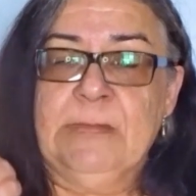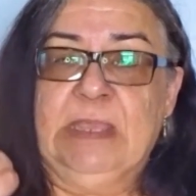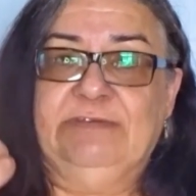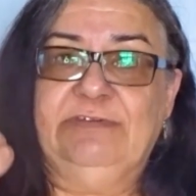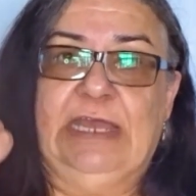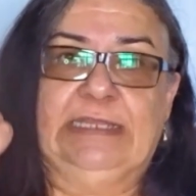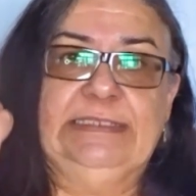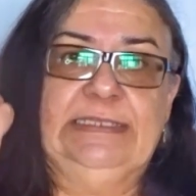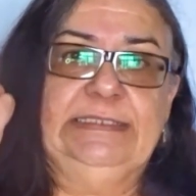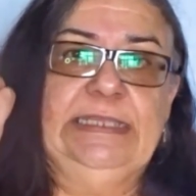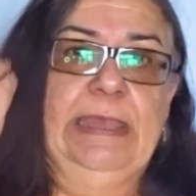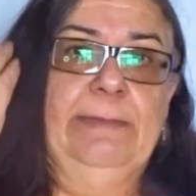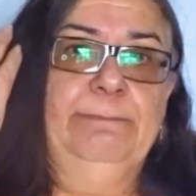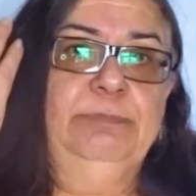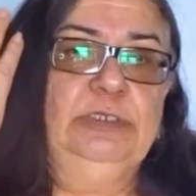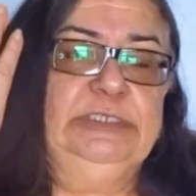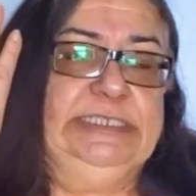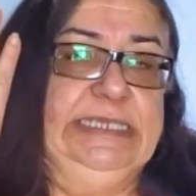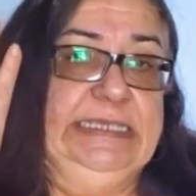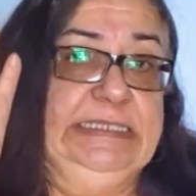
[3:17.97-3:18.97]
rather than
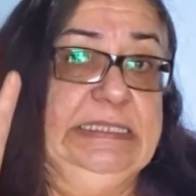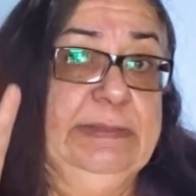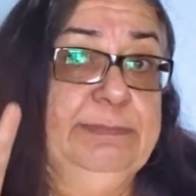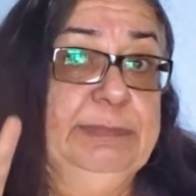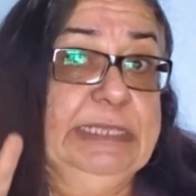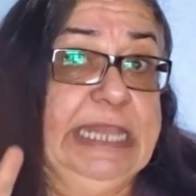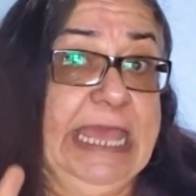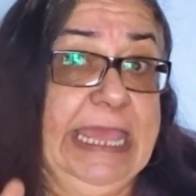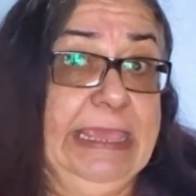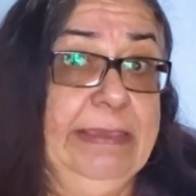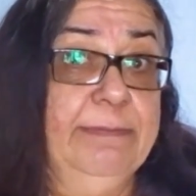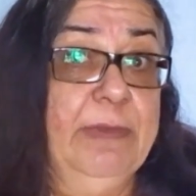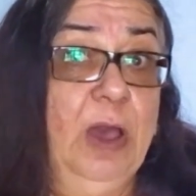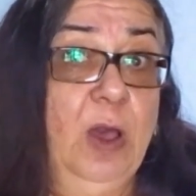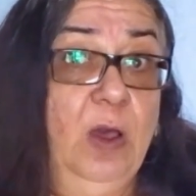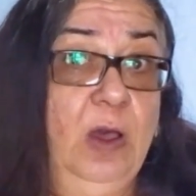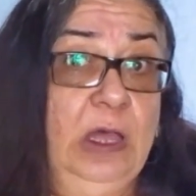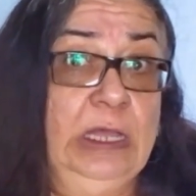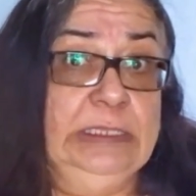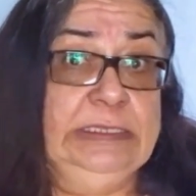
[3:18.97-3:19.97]
putting the blame
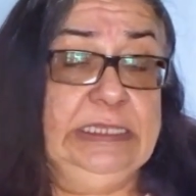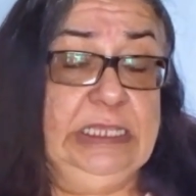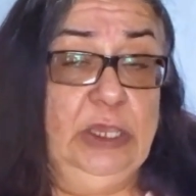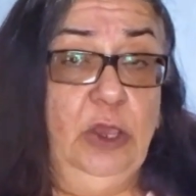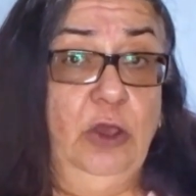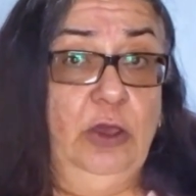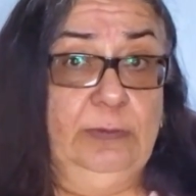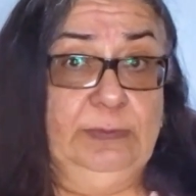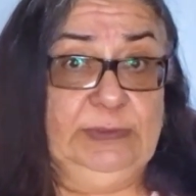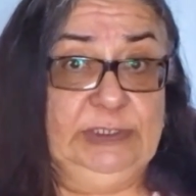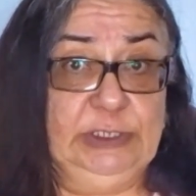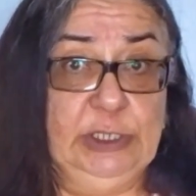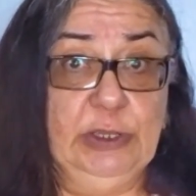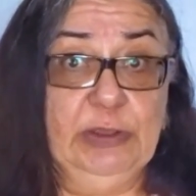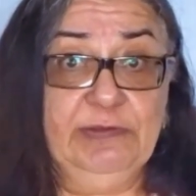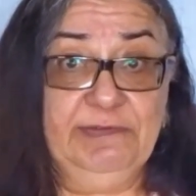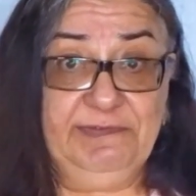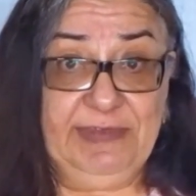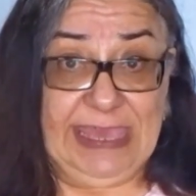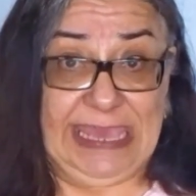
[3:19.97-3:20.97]
on the
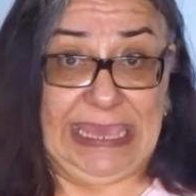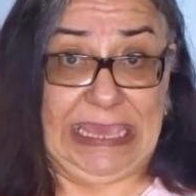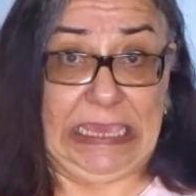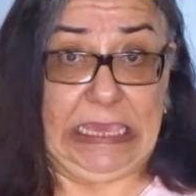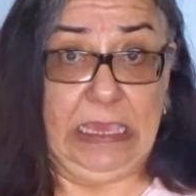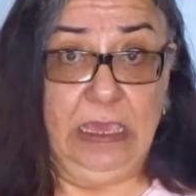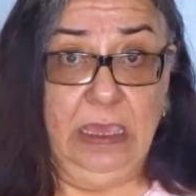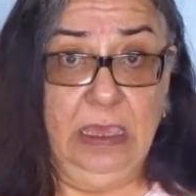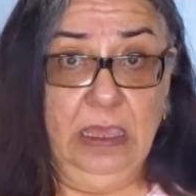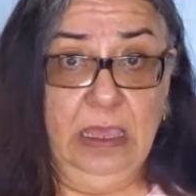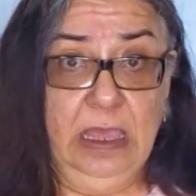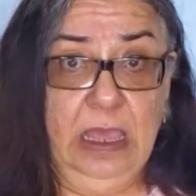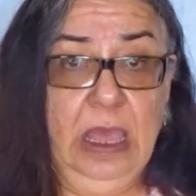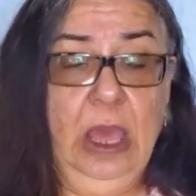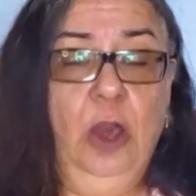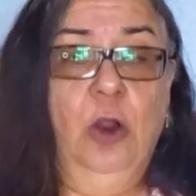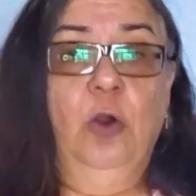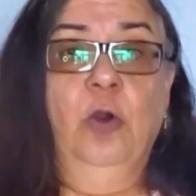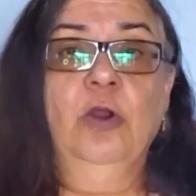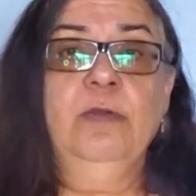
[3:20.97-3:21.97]
observee
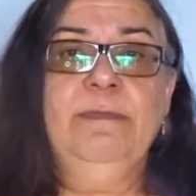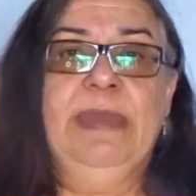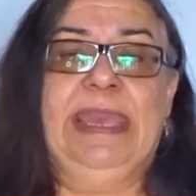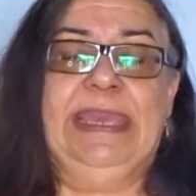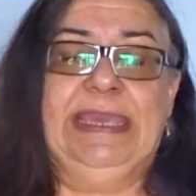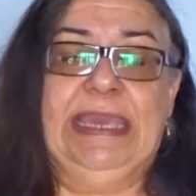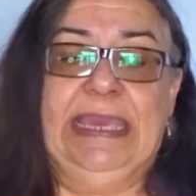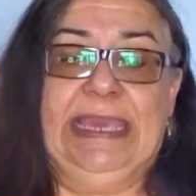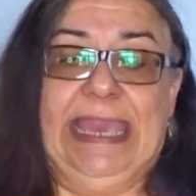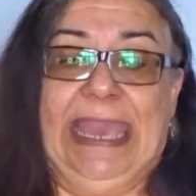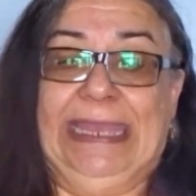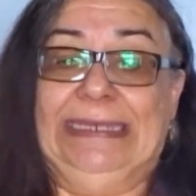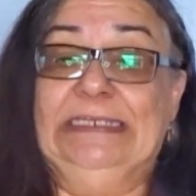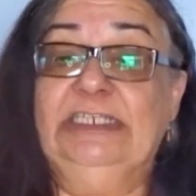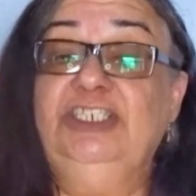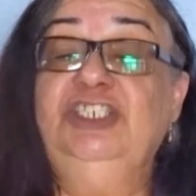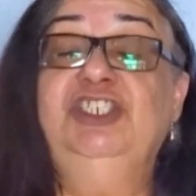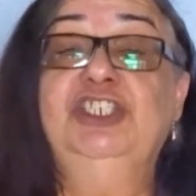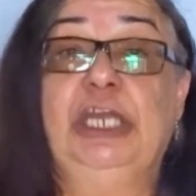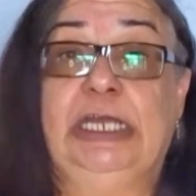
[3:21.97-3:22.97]
or making any
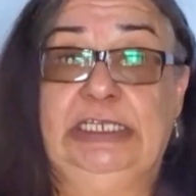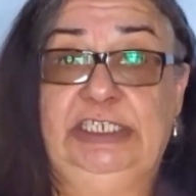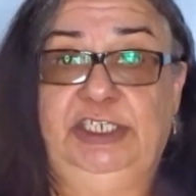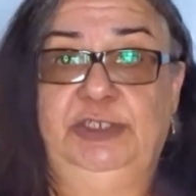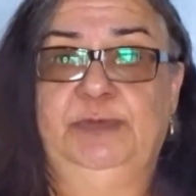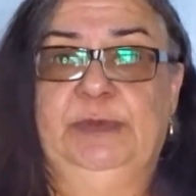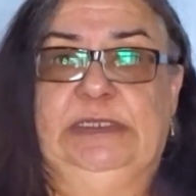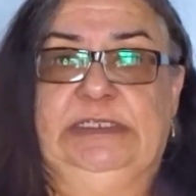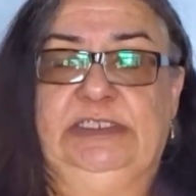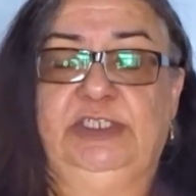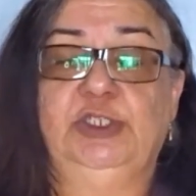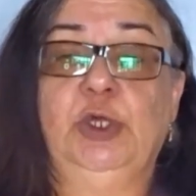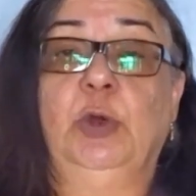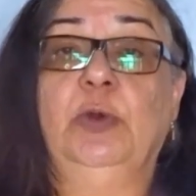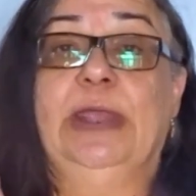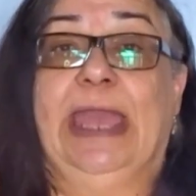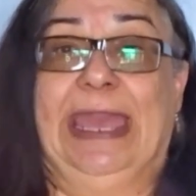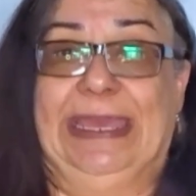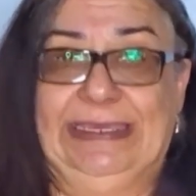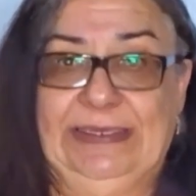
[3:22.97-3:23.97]
judgments
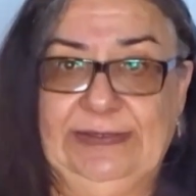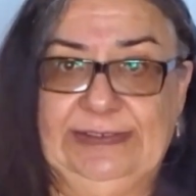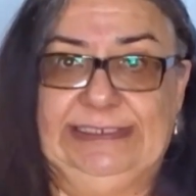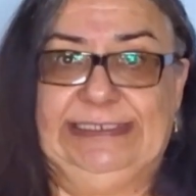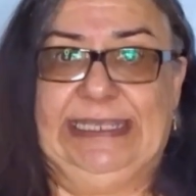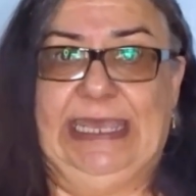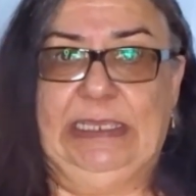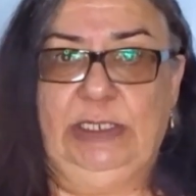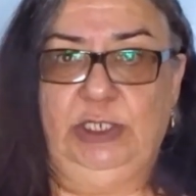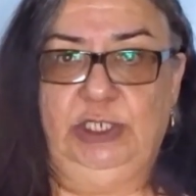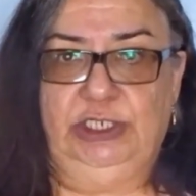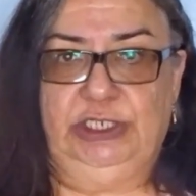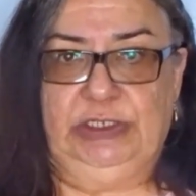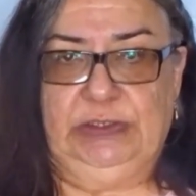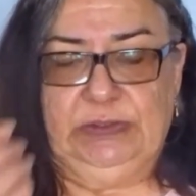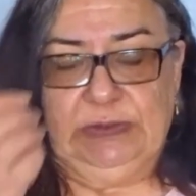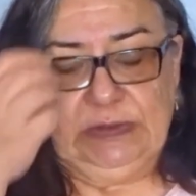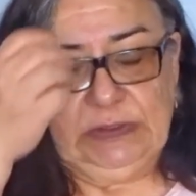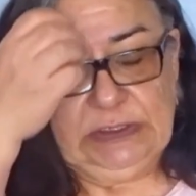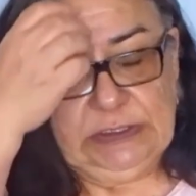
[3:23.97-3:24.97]
or
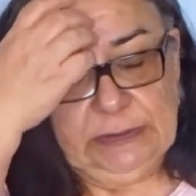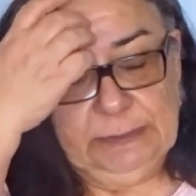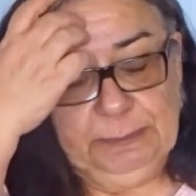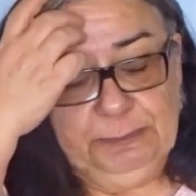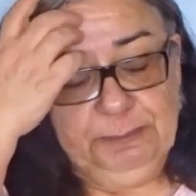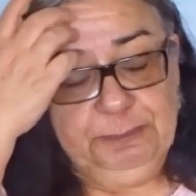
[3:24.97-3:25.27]
accusations.